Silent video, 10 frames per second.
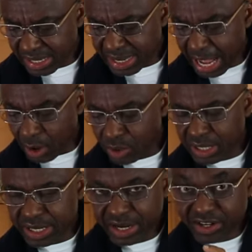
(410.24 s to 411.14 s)
Now,
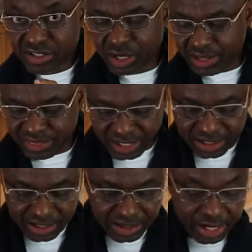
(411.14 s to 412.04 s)
here's the other
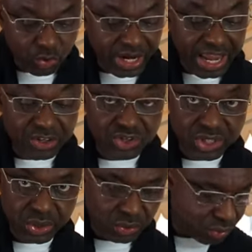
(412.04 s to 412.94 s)
thing that you can
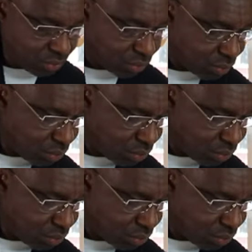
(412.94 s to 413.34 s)
do